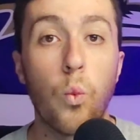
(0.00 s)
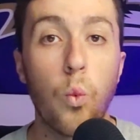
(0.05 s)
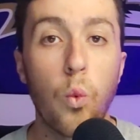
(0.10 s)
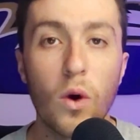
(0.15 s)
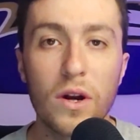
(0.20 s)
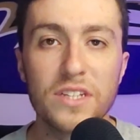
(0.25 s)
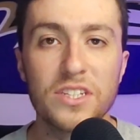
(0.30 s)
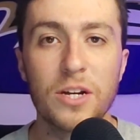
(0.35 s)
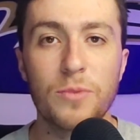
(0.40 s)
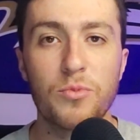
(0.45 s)

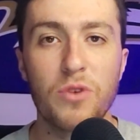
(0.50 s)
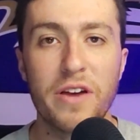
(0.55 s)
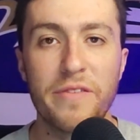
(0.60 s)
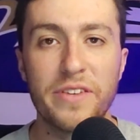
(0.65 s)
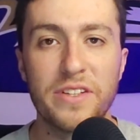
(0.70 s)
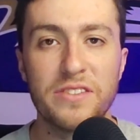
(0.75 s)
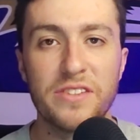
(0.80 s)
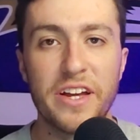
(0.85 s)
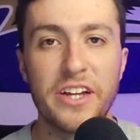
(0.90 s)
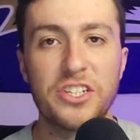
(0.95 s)
What is up,
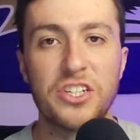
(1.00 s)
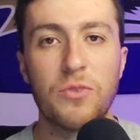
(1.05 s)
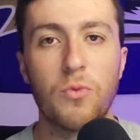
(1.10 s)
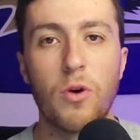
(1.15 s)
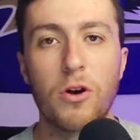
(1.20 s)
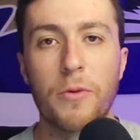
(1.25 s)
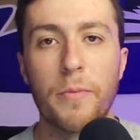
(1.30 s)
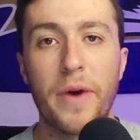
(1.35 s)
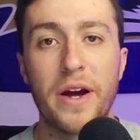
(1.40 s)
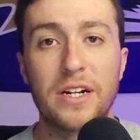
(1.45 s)
Ravens Nation?
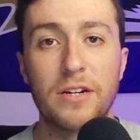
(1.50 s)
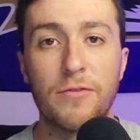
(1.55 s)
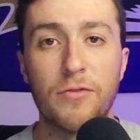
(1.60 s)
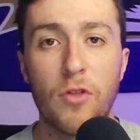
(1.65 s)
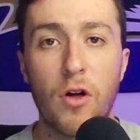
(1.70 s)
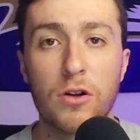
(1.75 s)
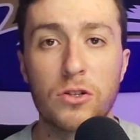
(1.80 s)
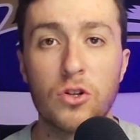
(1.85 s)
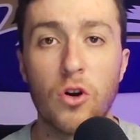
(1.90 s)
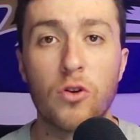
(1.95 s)
Welcome back to
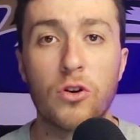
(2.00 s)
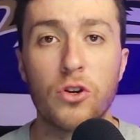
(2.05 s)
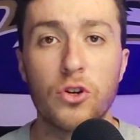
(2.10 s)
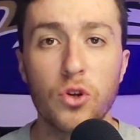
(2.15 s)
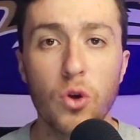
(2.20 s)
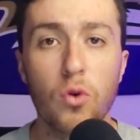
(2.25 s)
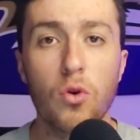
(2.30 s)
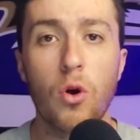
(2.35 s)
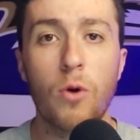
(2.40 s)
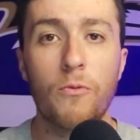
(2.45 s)
Vlog Talk,
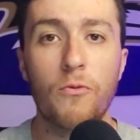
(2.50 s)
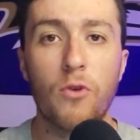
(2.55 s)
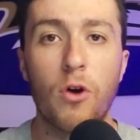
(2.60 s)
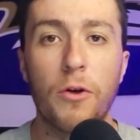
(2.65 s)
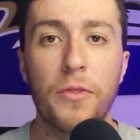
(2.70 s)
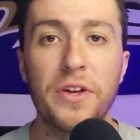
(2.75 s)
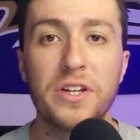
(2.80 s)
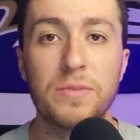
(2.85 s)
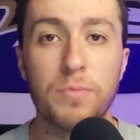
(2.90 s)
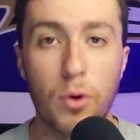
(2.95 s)
your home for
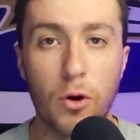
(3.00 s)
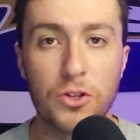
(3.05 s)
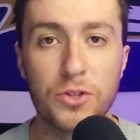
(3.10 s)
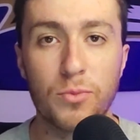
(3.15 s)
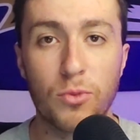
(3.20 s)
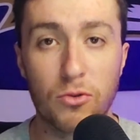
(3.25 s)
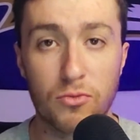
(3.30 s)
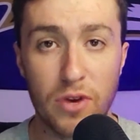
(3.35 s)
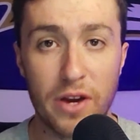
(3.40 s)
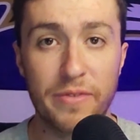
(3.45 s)
all things
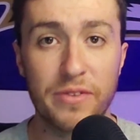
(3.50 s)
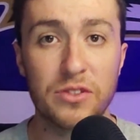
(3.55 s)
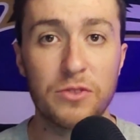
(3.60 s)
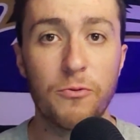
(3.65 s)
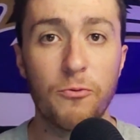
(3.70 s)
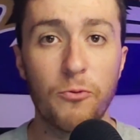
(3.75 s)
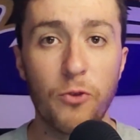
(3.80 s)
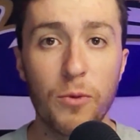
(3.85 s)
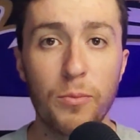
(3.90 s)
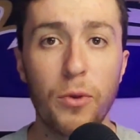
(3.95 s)
Baltimore Ravens
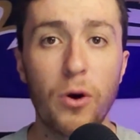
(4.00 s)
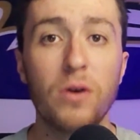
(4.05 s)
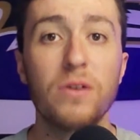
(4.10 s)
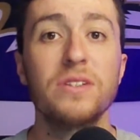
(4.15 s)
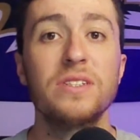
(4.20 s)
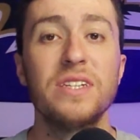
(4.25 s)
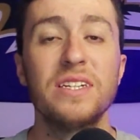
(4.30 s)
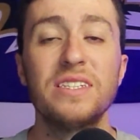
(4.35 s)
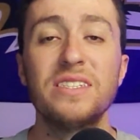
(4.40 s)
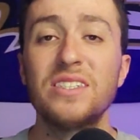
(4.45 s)
football.
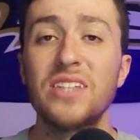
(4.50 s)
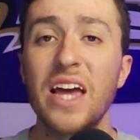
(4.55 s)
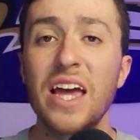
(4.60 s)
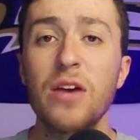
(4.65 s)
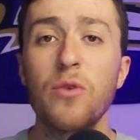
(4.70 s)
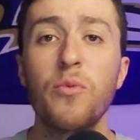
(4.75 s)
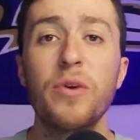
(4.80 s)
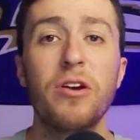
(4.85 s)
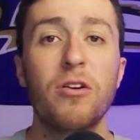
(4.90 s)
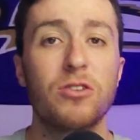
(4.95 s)
Today,
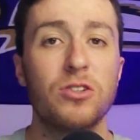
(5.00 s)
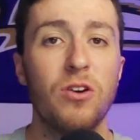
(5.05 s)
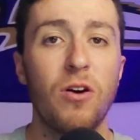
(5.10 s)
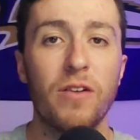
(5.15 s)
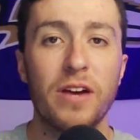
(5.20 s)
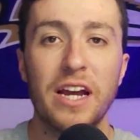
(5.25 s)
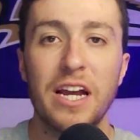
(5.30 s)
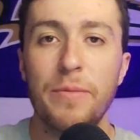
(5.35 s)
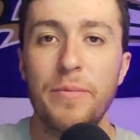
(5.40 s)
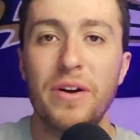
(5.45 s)
we are
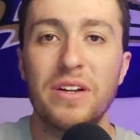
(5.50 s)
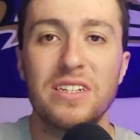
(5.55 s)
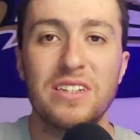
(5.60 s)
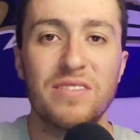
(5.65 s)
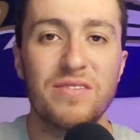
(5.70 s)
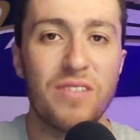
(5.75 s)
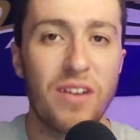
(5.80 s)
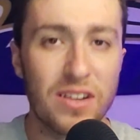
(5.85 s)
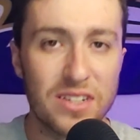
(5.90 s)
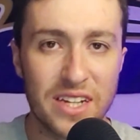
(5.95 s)
talking about
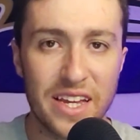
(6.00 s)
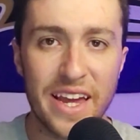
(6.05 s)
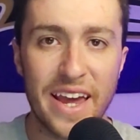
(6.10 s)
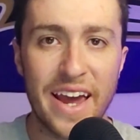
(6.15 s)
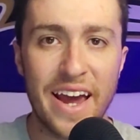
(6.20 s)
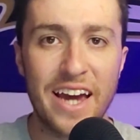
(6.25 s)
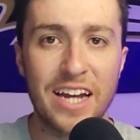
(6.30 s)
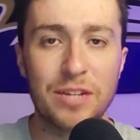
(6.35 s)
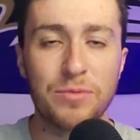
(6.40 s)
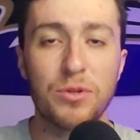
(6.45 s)
Devonte
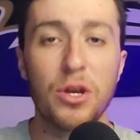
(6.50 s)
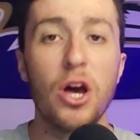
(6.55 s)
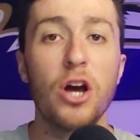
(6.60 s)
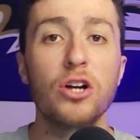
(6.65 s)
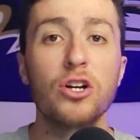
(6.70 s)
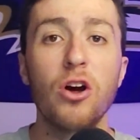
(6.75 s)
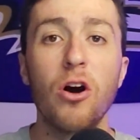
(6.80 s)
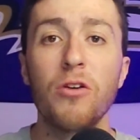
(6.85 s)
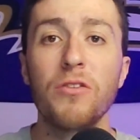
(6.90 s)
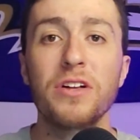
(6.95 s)
Adams
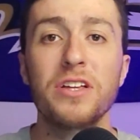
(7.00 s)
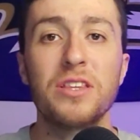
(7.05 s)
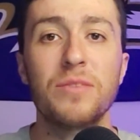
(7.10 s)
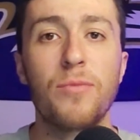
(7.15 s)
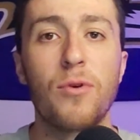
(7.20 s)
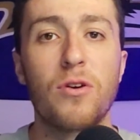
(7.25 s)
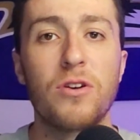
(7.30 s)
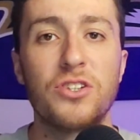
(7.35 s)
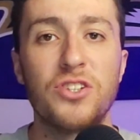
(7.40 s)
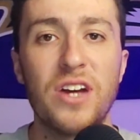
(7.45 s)
calling
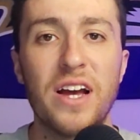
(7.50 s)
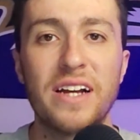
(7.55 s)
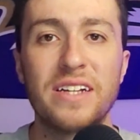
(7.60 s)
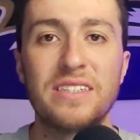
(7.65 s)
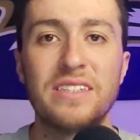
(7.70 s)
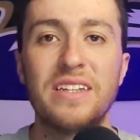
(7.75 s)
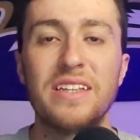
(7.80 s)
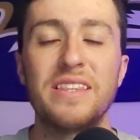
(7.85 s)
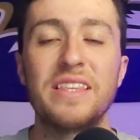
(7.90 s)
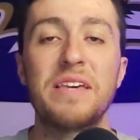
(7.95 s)
Lamar
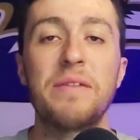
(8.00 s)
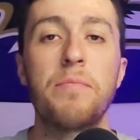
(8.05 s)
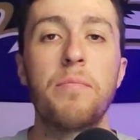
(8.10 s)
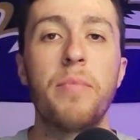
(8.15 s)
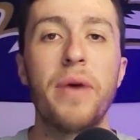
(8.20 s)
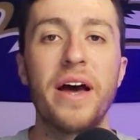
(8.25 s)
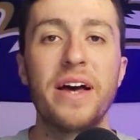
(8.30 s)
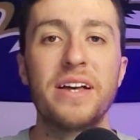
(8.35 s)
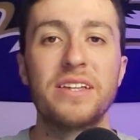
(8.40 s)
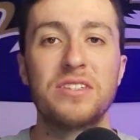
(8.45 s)
Jackson the
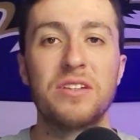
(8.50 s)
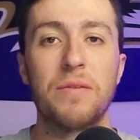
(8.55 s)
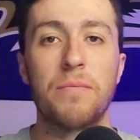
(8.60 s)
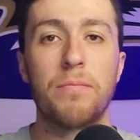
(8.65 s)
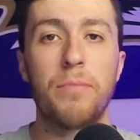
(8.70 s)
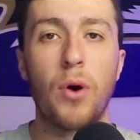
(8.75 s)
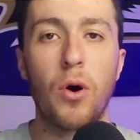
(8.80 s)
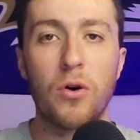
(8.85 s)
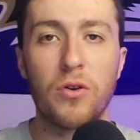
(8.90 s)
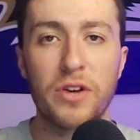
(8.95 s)
best
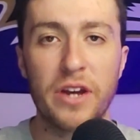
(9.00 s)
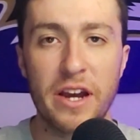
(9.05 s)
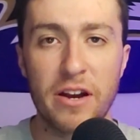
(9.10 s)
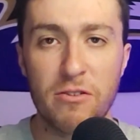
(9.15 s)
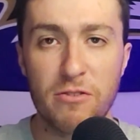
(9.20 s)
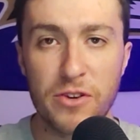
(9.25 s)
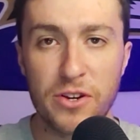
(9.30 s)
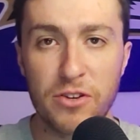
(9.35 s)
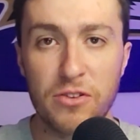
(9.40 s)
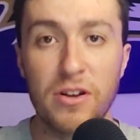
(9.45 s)
ball
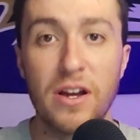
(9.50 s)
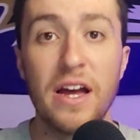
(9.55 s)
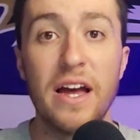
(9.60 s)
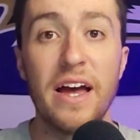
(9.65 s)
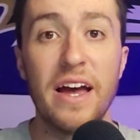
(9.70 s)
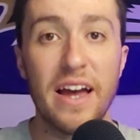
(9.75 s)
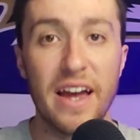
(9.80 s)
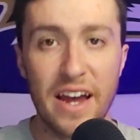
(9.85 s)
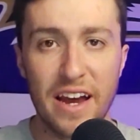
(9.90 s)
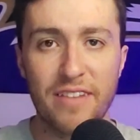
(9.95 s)
carrier
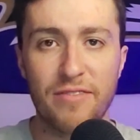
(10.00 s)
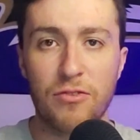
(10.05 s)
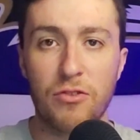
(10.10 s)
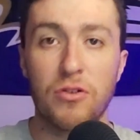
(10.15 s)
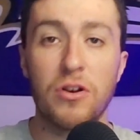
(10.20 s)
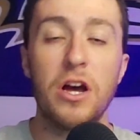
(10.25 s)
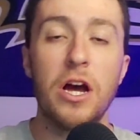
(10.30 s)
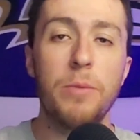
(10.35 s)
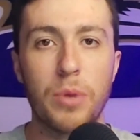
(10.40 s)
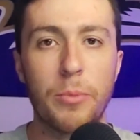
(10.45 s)

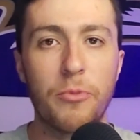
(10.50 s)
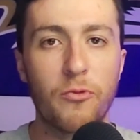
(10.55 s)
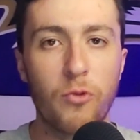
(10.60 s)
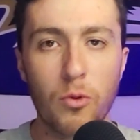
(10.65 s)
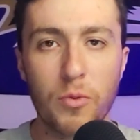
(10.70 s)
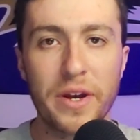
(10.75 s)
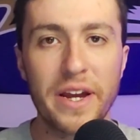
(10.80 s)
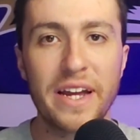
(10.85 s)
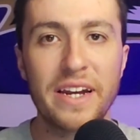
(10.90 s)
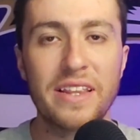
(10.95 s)
ever. But
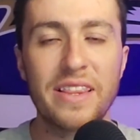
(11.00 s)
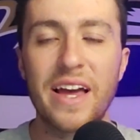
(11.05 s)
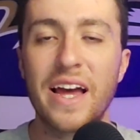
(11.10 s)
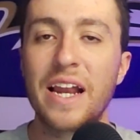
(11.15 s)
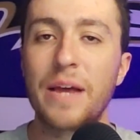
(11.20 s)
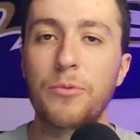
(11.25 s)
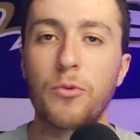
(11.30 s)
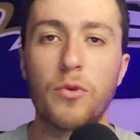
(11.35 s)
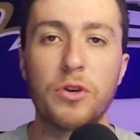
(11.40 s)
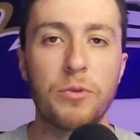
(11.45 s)
before we get into
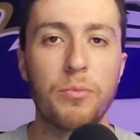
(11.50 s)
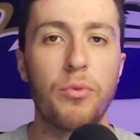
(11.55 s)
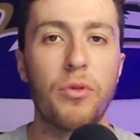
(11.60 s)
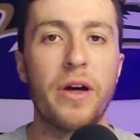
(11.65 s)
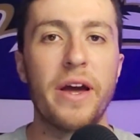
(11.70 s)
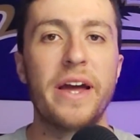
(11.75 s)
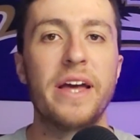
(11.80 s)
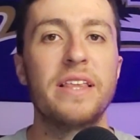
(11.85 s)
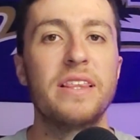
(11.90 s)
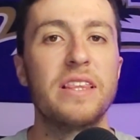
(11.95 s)
that, I'm going to
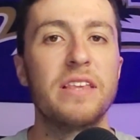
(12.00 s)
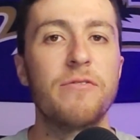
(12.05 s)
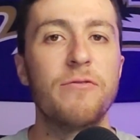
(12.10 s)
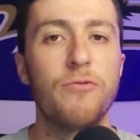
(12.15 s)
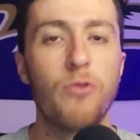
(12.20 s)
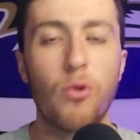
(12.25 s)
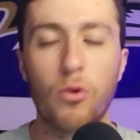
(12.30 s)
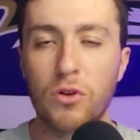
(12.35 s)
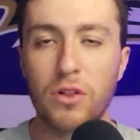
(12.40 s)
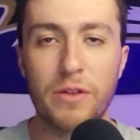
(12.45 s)
play the
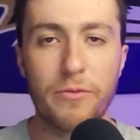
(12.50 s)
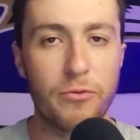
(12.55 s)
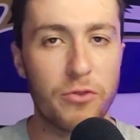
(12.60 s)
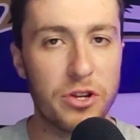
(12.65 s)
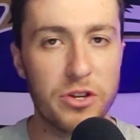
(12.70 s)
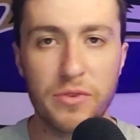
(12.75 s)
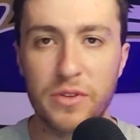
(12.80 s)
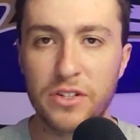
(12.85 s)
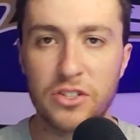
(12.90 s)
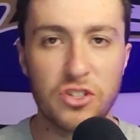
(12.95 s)
full clip for
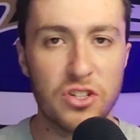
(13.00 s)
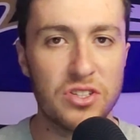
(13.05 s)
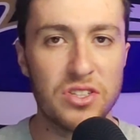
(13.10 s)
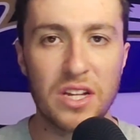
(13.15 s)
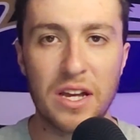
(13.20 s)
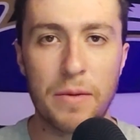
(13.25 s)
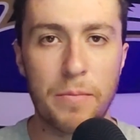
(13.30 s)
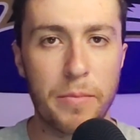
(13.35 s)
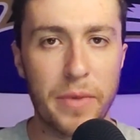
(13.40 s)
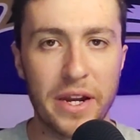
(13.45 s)
you in just
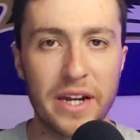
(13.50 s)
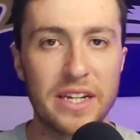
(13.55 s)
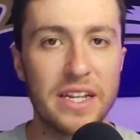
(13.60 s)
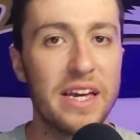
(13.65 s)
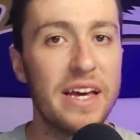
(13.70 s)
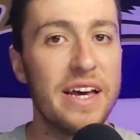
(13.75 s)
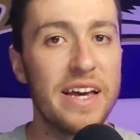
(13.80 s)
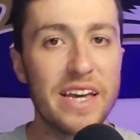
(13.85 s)
a minute.